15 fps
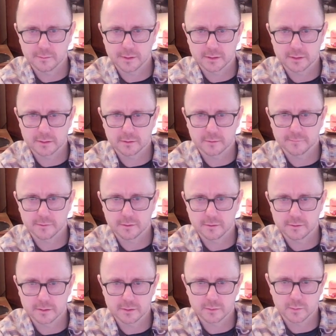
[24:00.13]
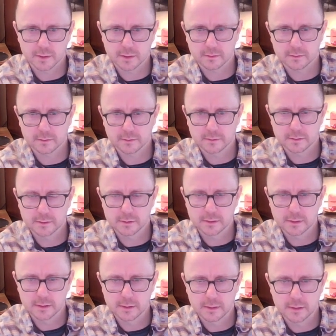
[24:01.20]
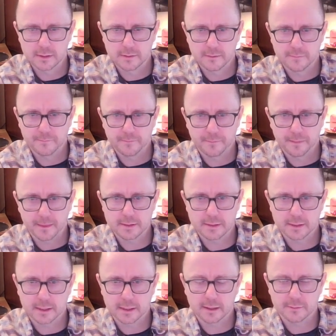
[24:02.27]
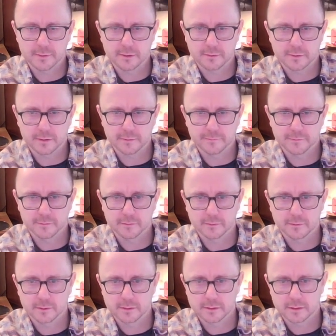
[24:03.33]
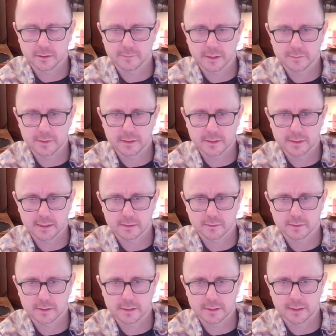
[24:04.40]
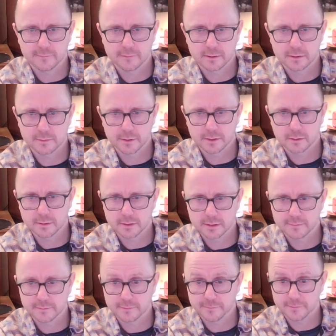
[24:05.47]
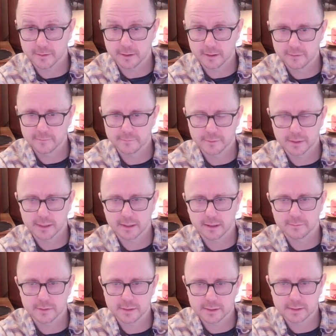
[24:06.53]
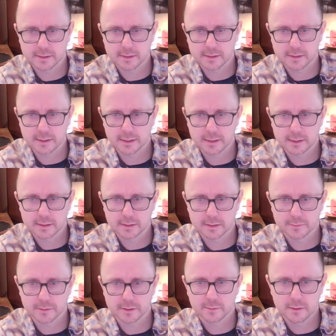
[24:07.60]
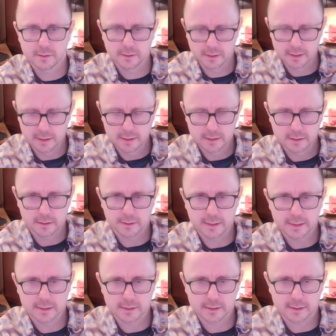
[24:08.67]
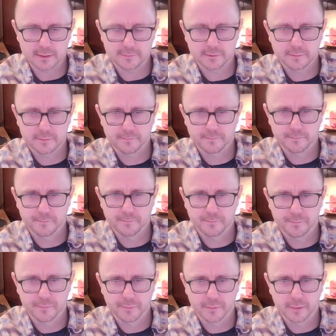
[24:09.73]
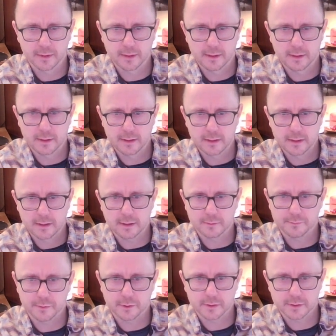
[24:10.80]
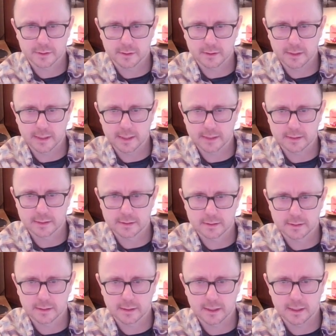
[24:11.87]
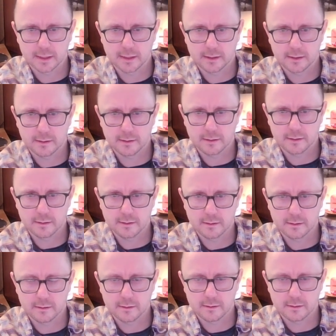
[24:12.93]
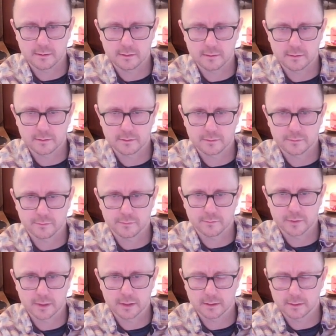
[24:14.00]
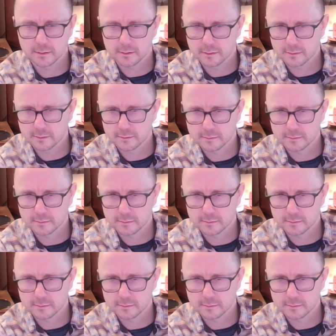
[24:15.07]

we can solve those as well. This digit can't be 3 or 4, so it must be 6 or 7 to be close enough to 5, but it can't be a 6 because of this one, so it is a 7. The box only has a 1,